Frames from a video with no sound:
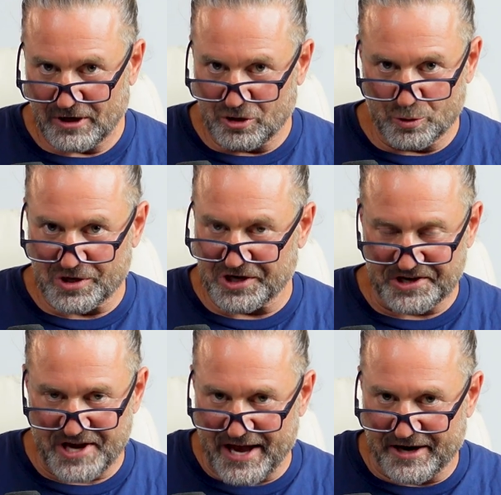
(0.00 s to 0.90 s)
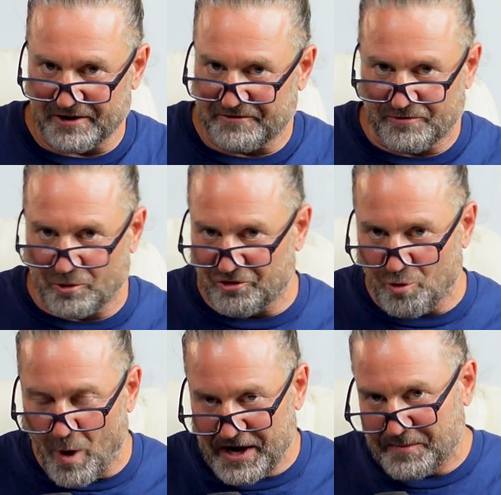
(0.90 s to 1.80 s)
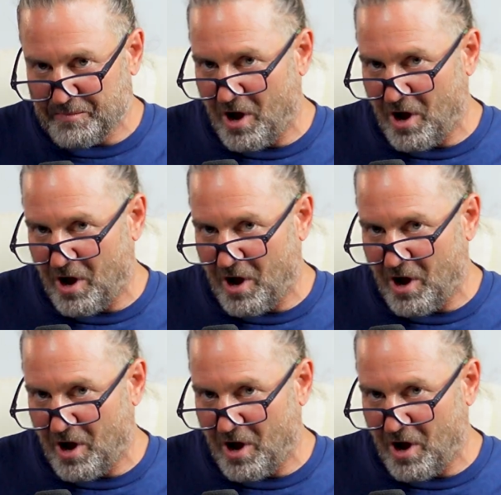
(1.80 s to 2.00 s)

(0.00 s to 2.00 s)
You can get it for 20